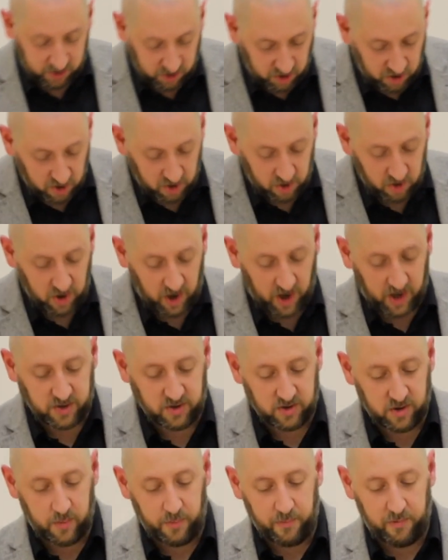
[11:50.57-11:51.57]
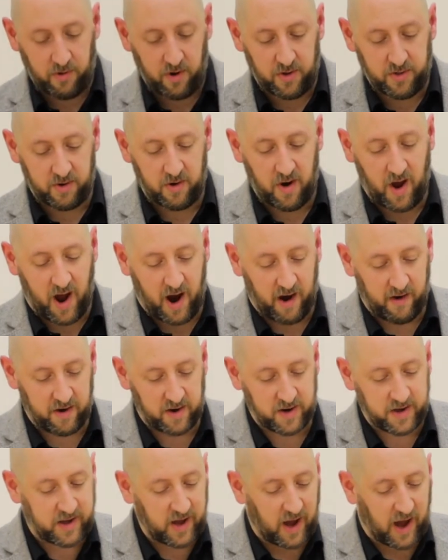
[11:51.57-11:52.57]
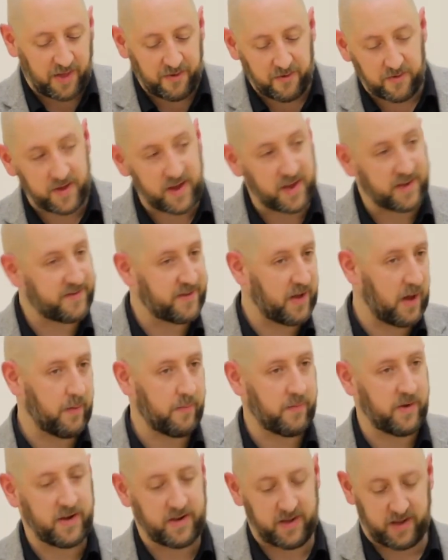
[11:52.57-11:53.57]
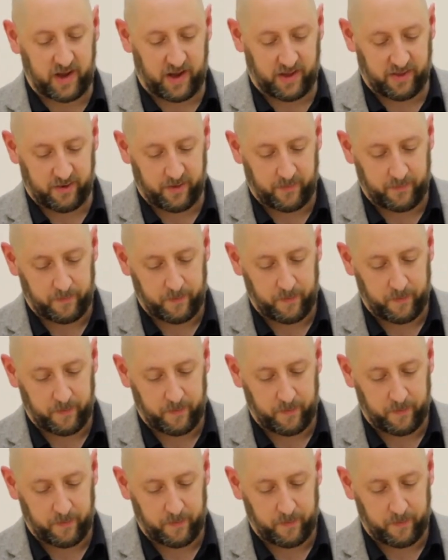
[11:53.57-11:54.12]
you and your brother Aaron gather the assembly together.